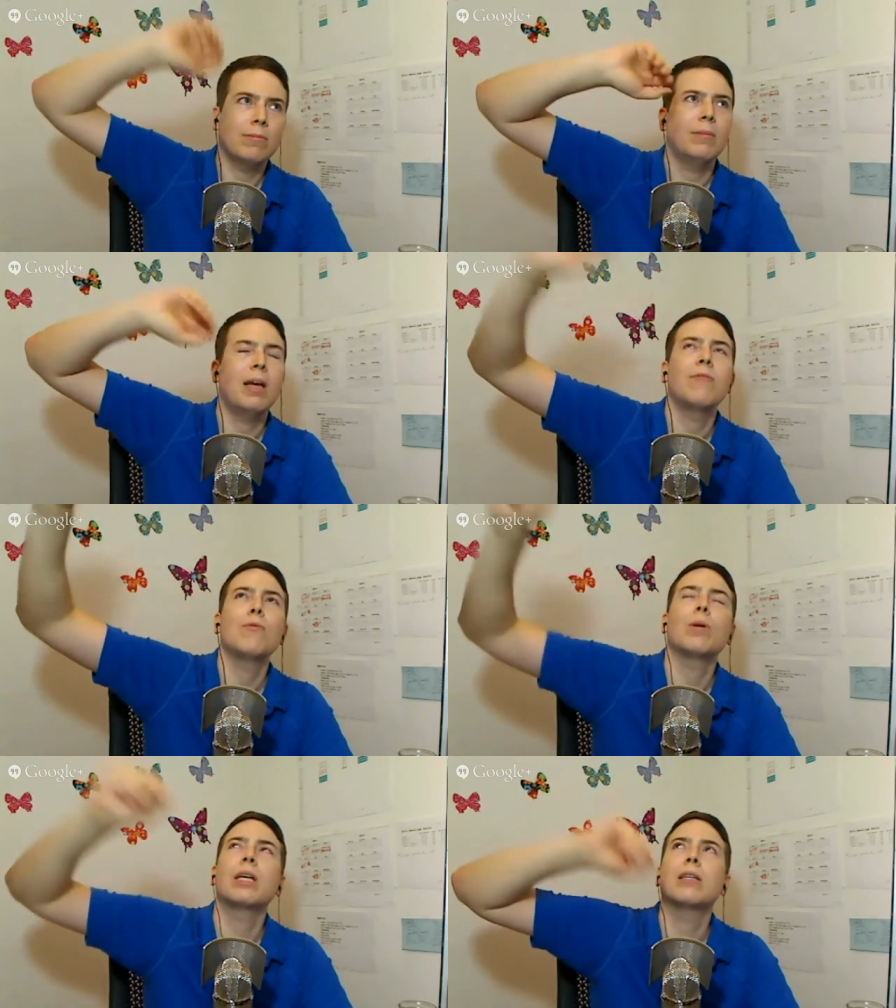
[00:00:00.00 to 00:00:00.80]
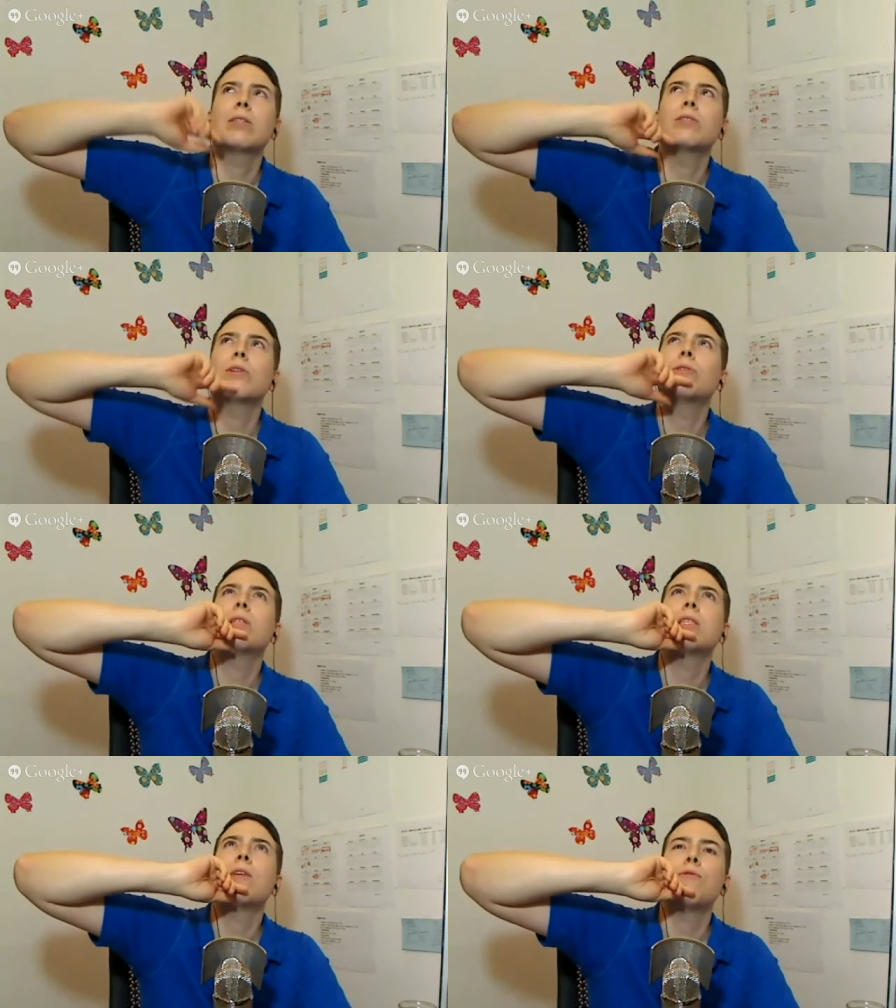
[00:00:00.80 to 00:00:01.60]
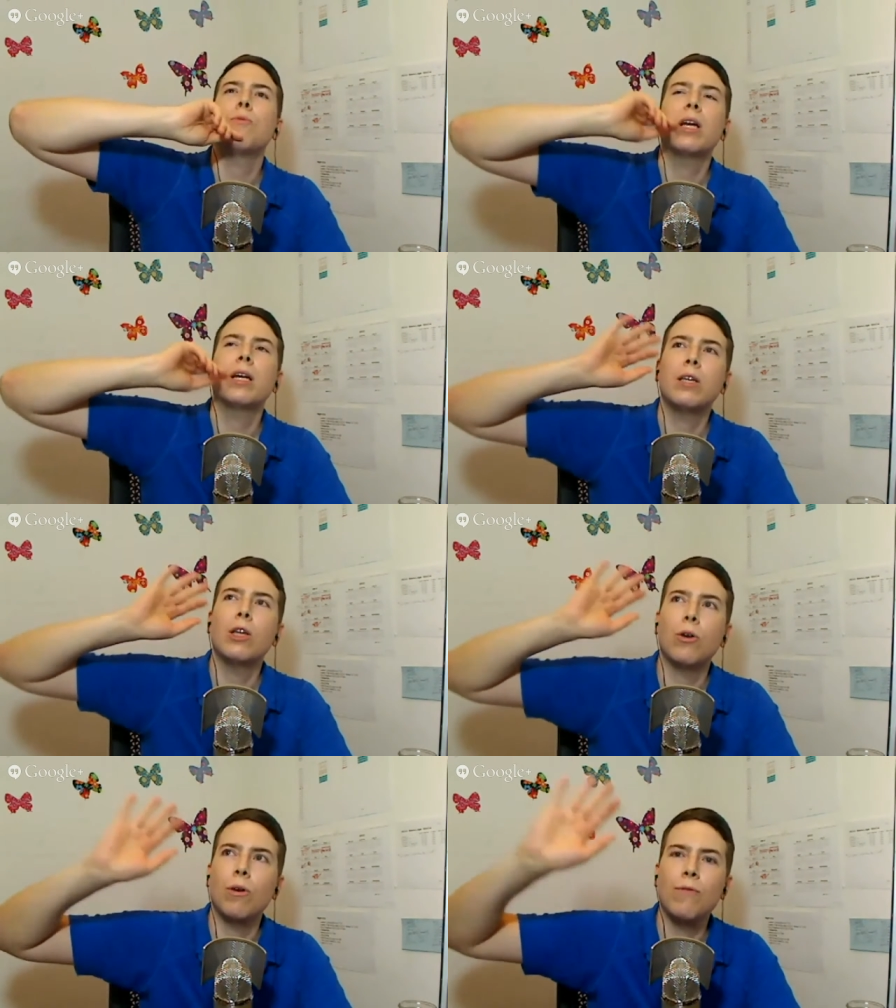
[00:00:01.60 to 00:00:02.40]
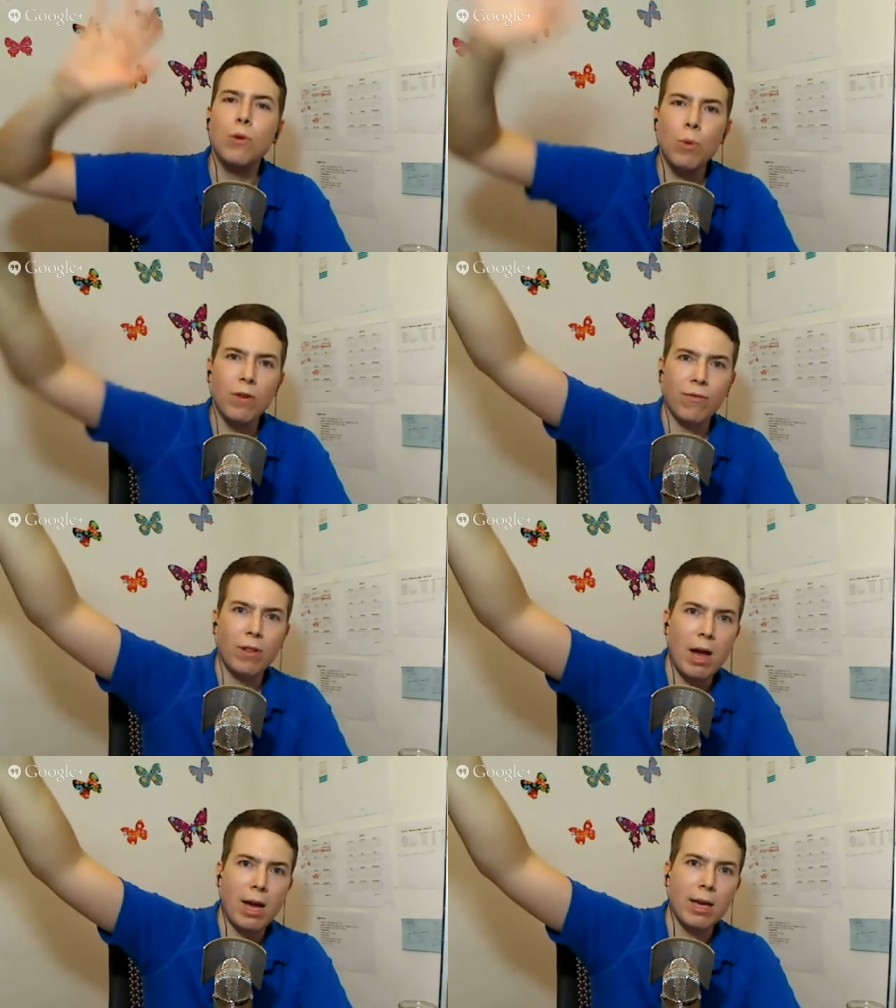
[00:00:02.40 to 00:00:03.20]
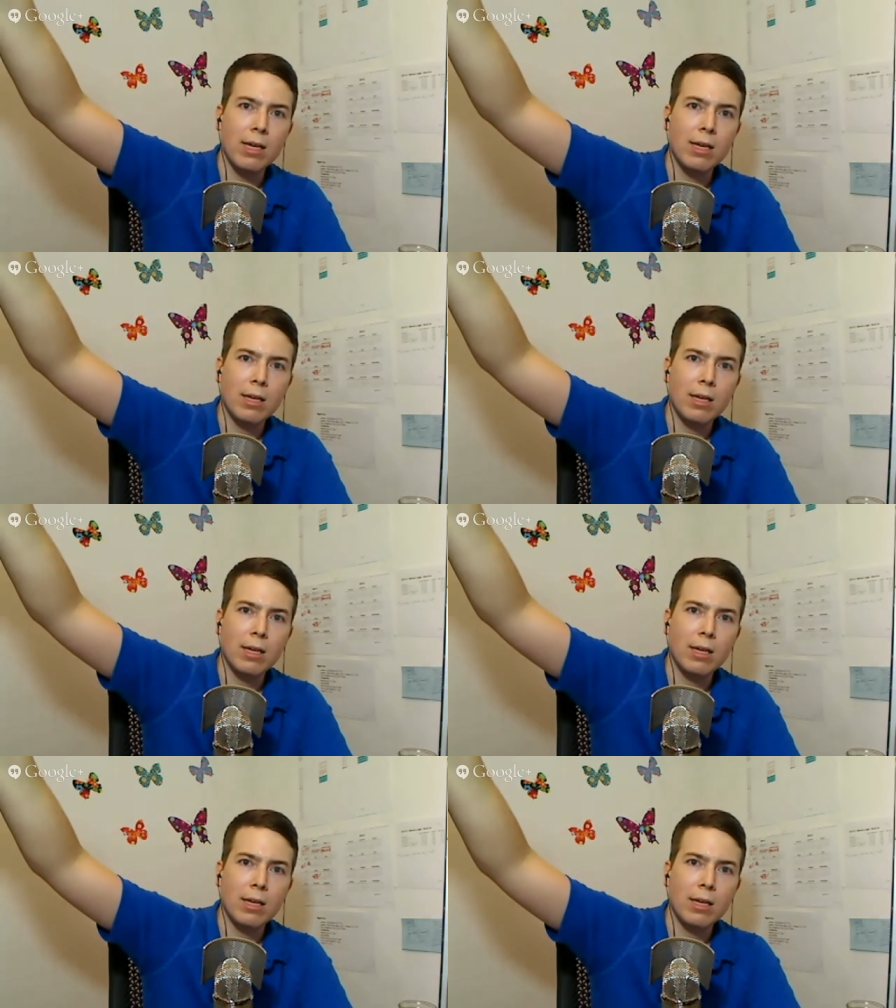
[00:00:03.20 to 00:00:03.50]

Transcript: not if you want to get to the stars, what is it? If you want to, you know, if you want to fly,